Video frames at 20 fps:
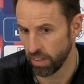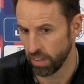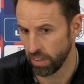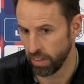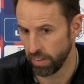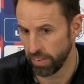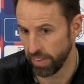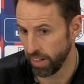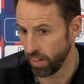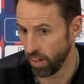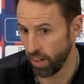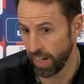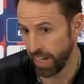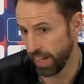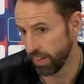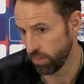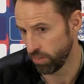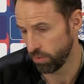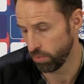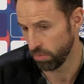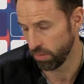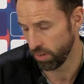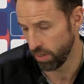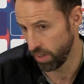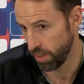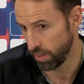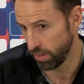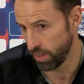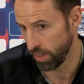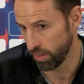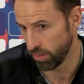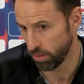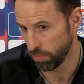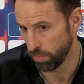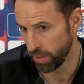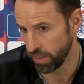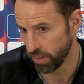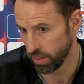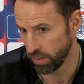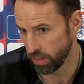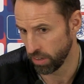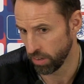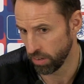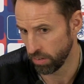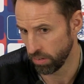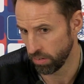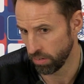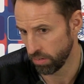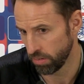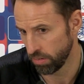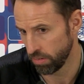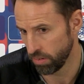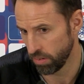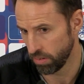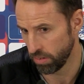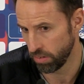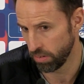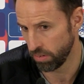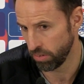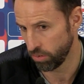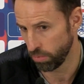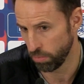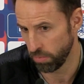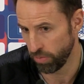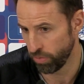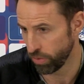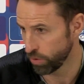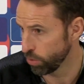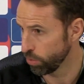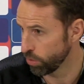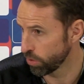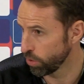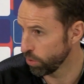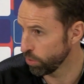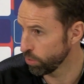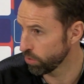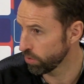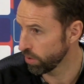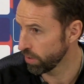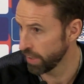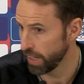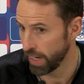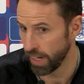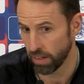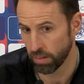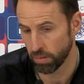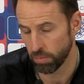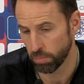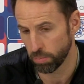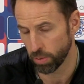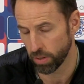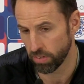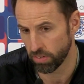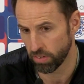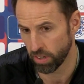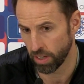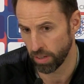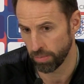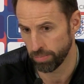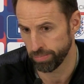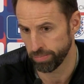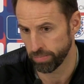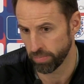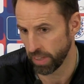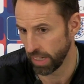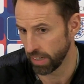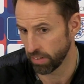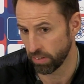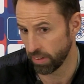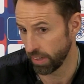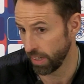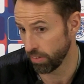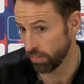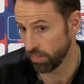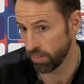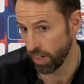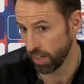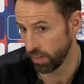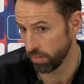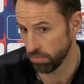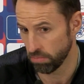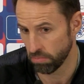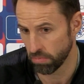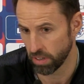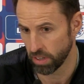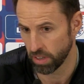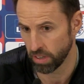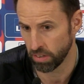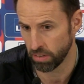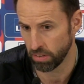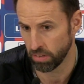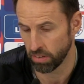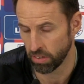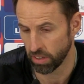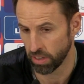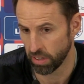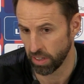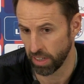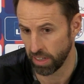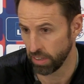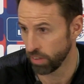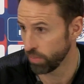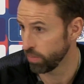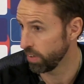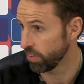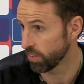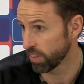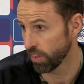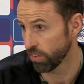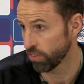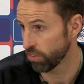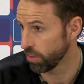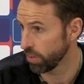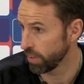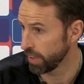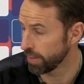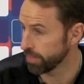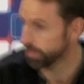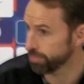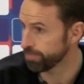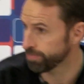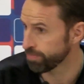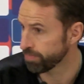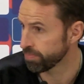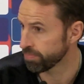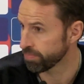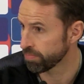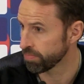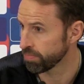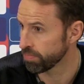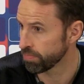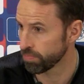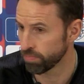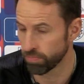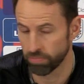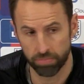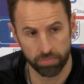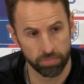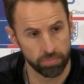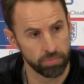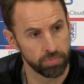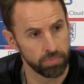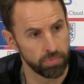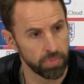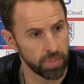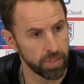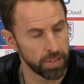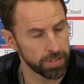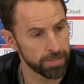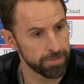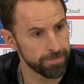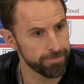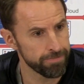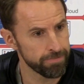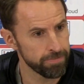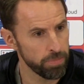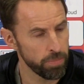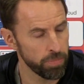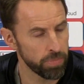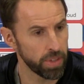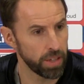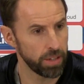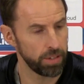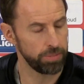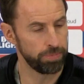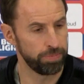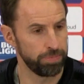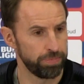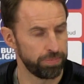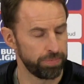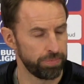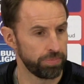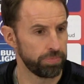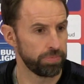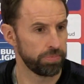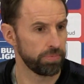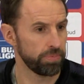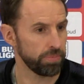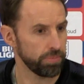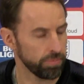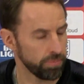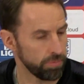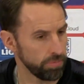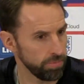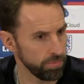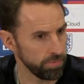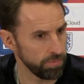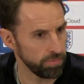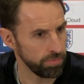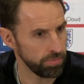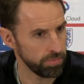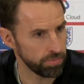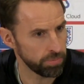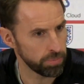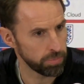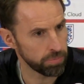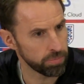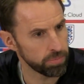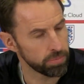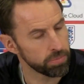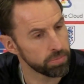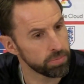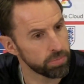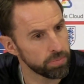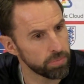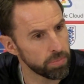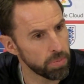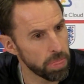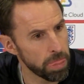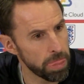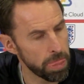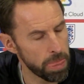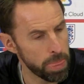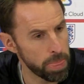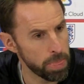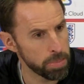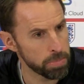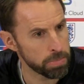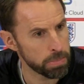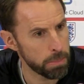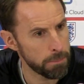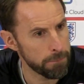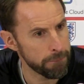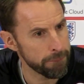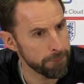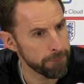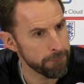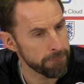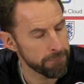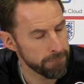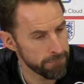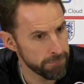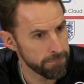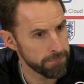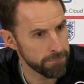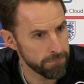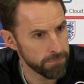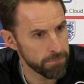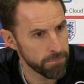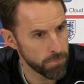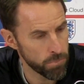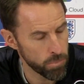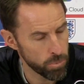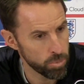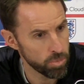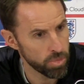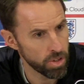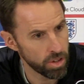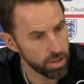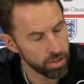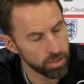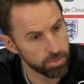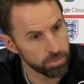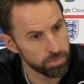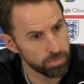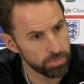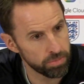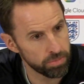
uh, then I had to I had to make the some difficult calls on that, but um, that's that's done and uh, end of discussion on it. Gareth, can you can you? Um, I mean, were all, all, the players on board with it, and and can you break down